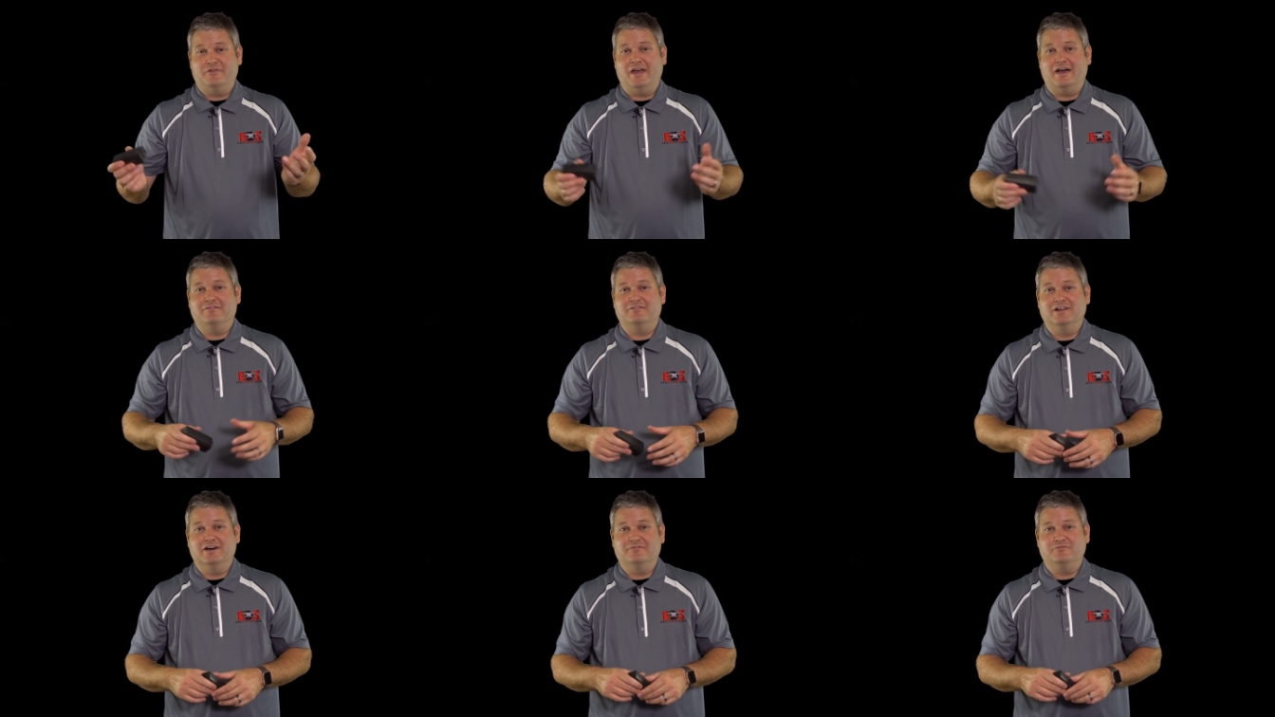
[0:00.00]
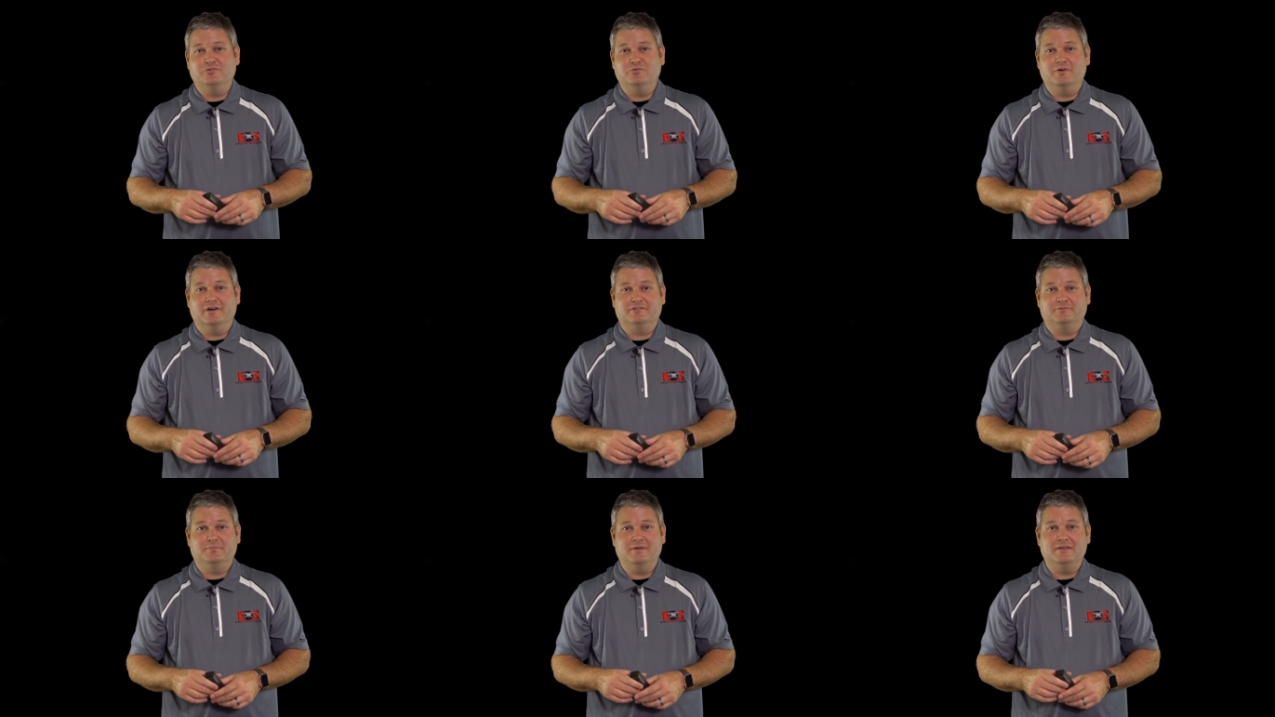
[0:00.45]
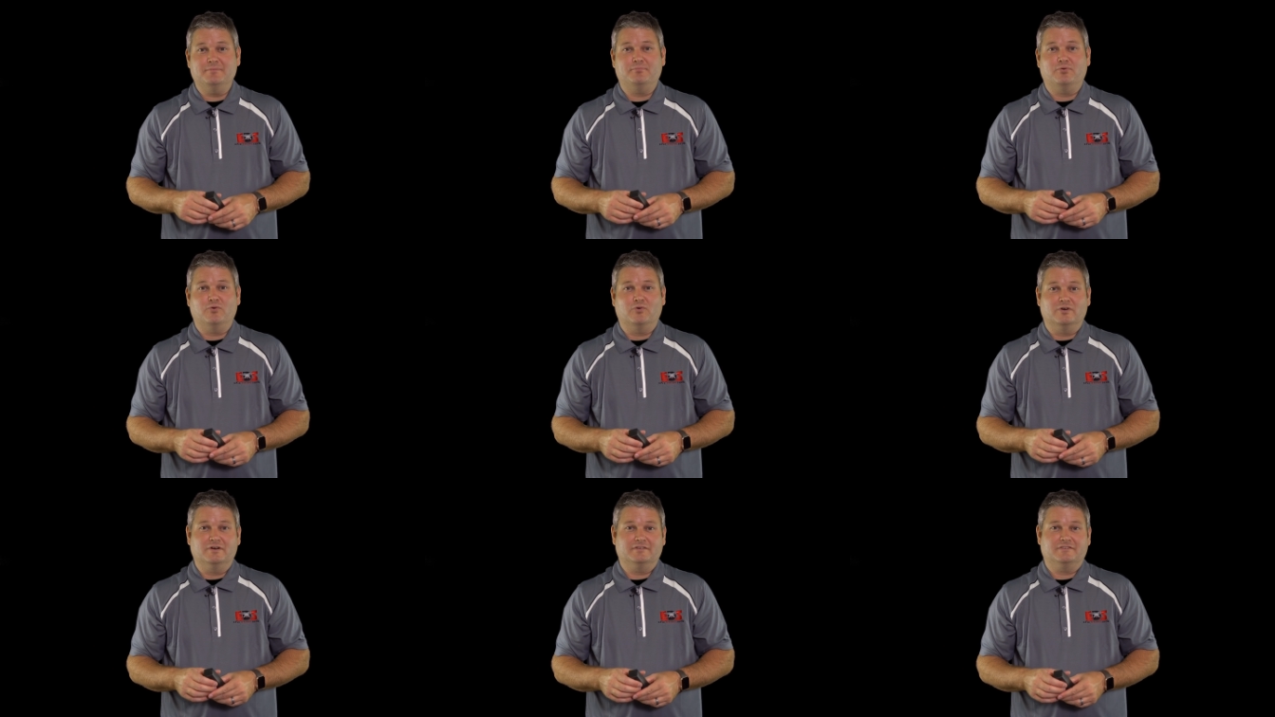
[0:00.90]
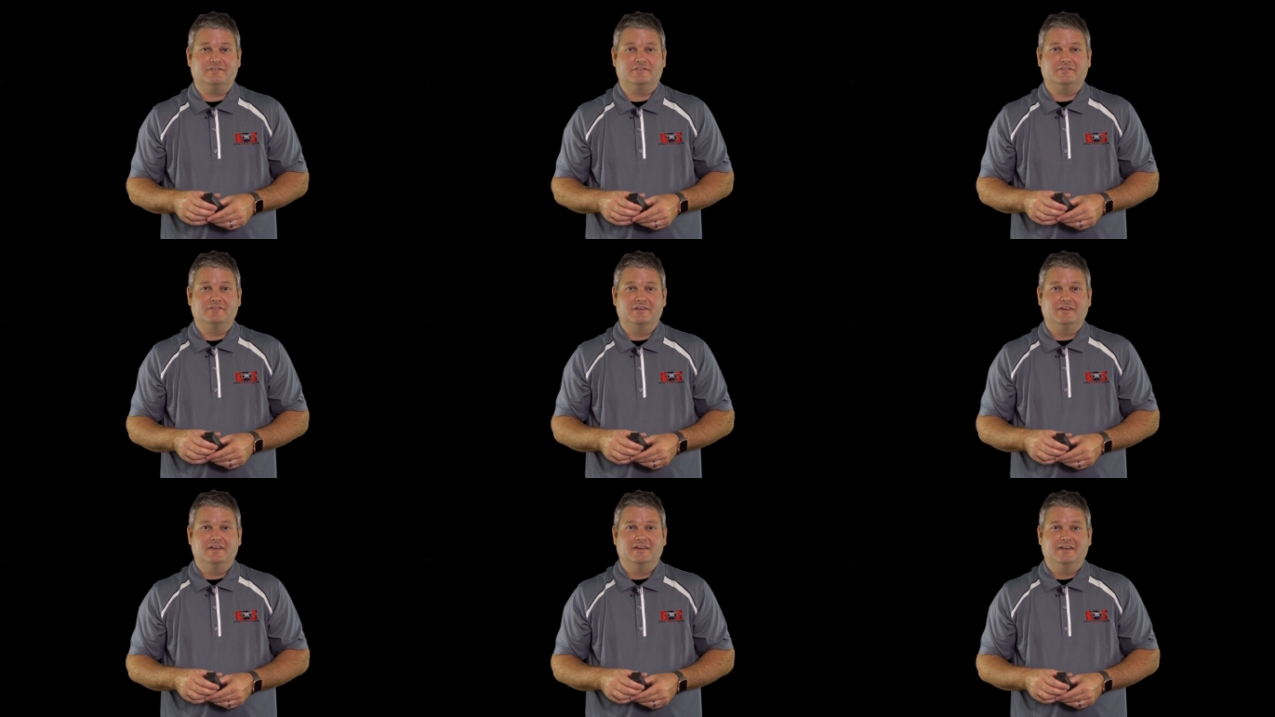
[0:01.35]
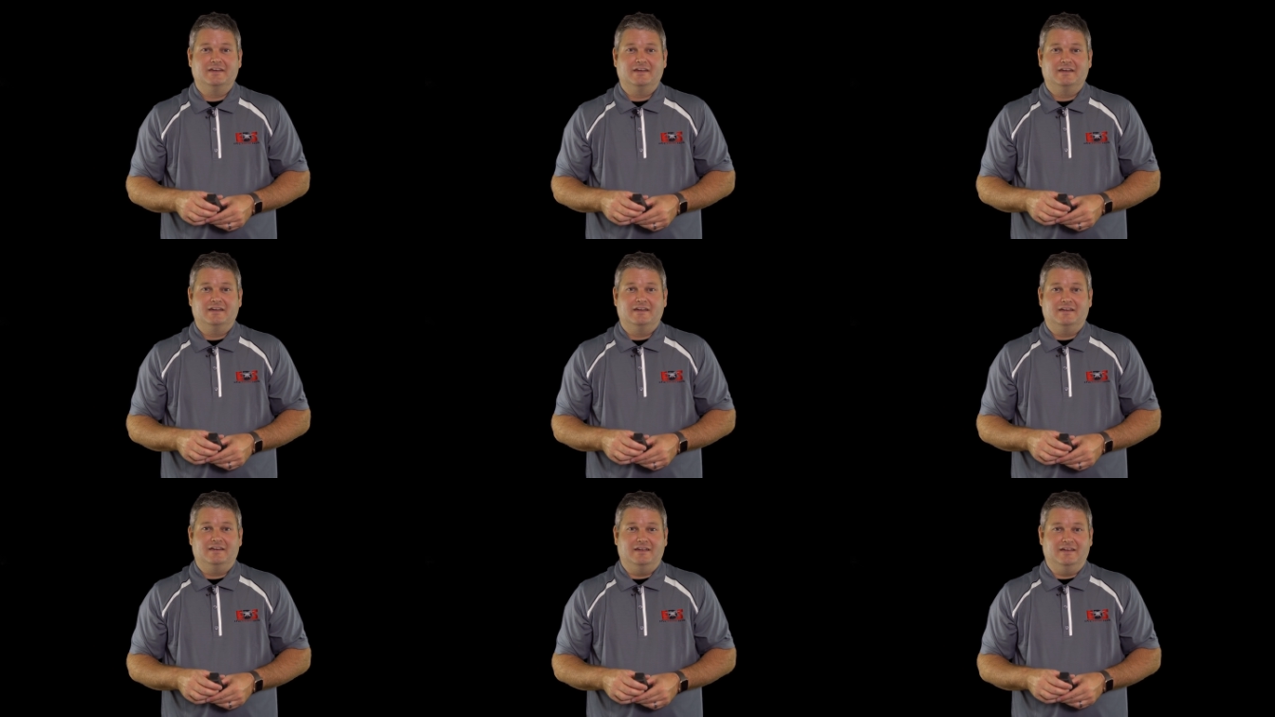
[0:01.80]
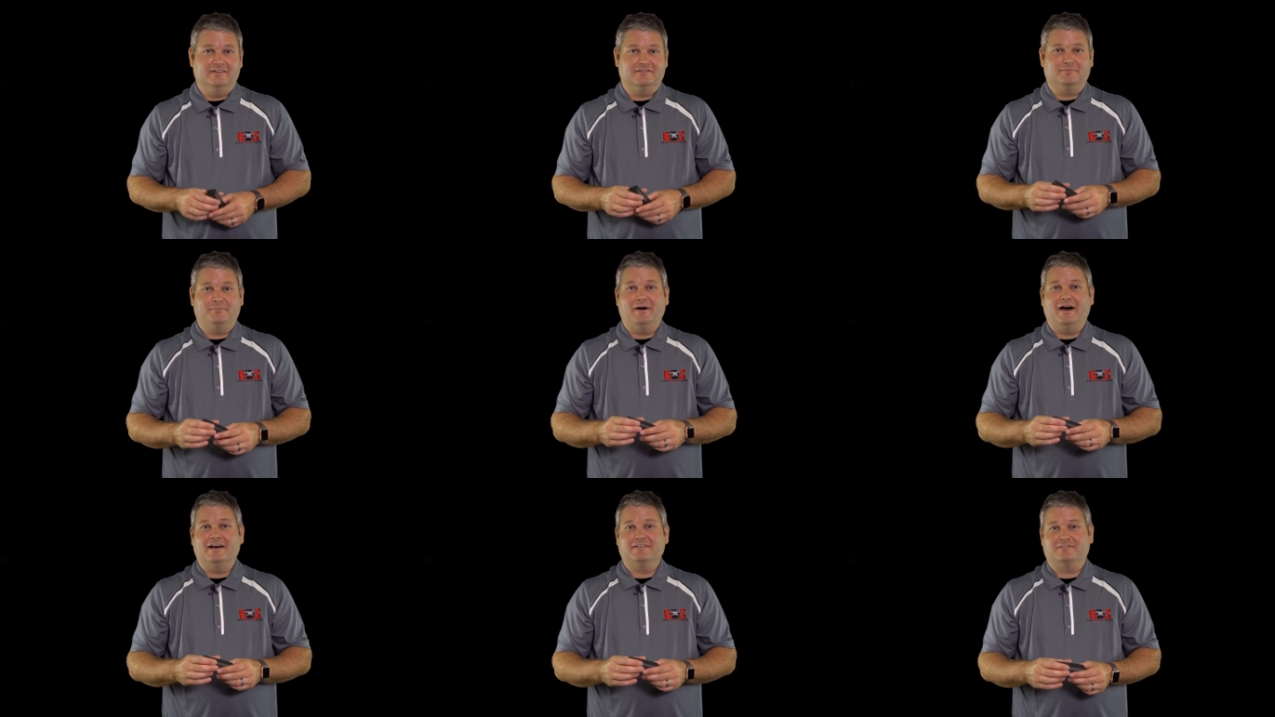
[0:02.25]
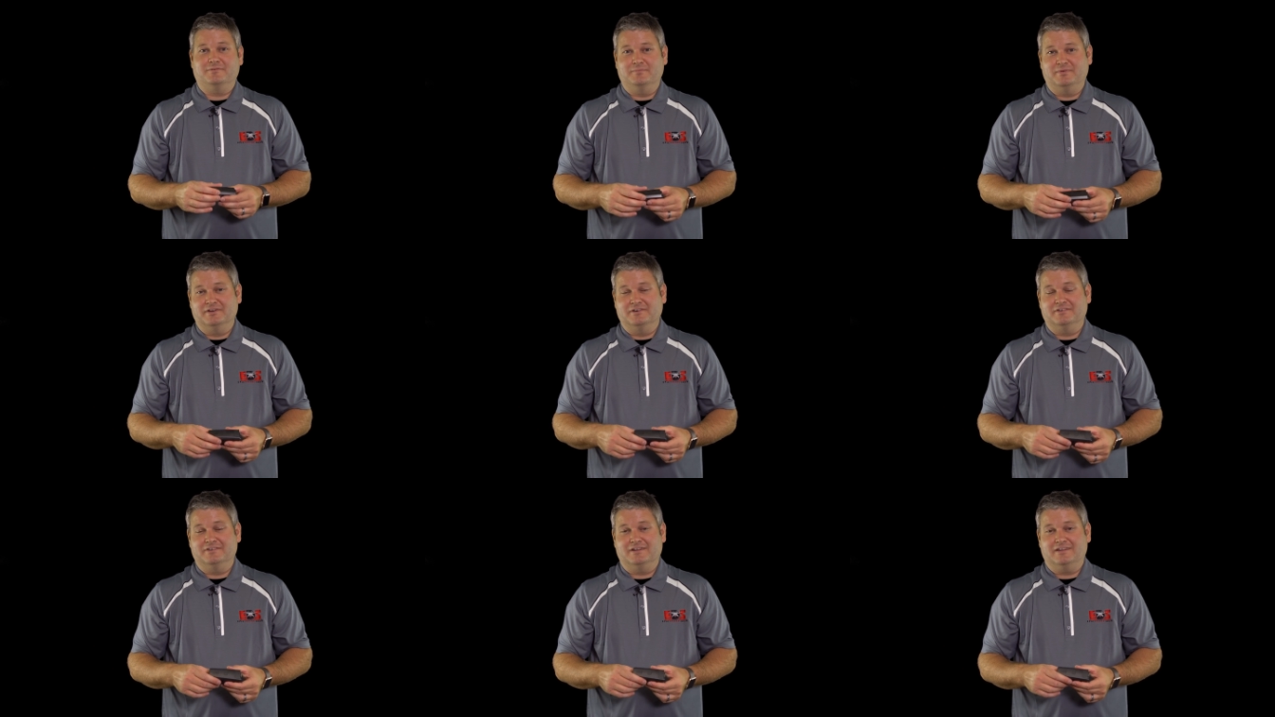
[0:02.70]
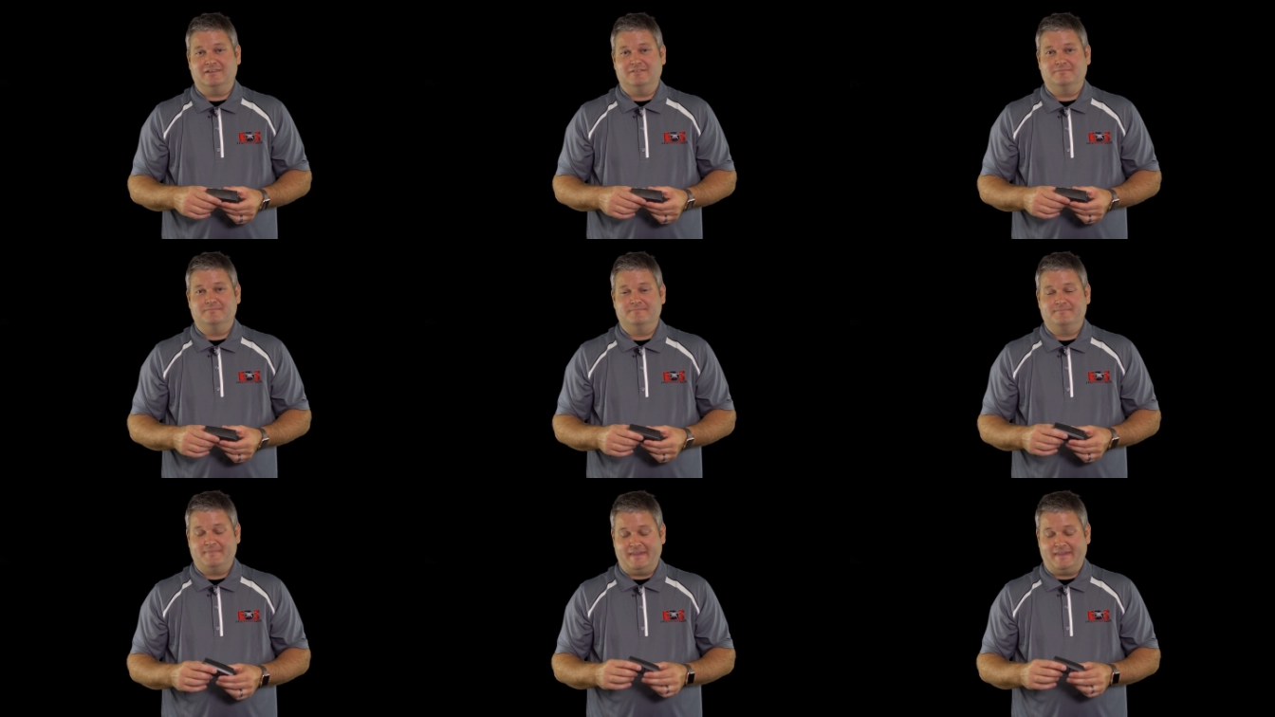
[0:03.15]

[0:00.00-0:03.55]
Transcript: you have enough USB ports, is a possibility.